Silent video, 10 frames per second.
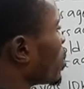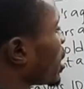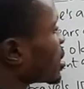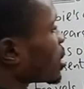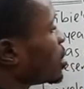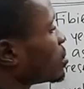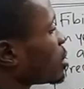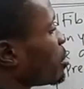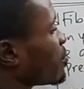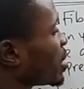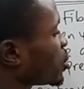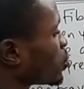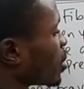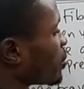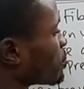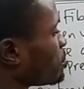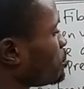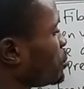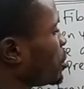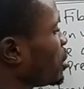Right? Simplify this, you have
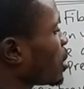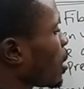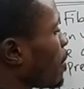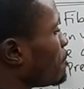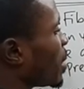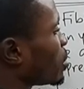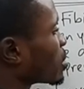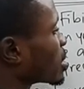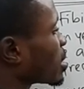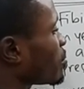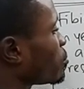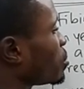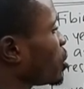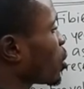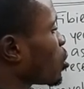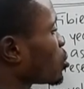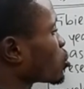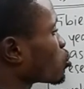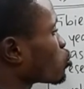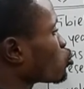B minus 7
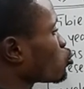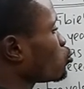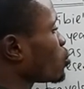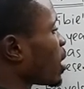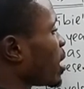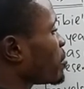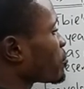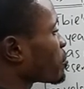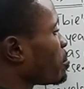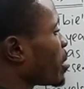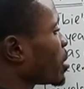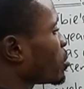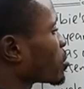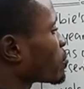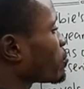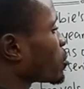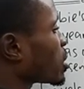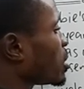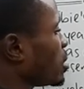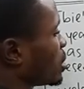equals 2F minus
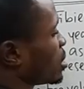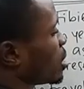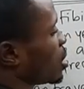14.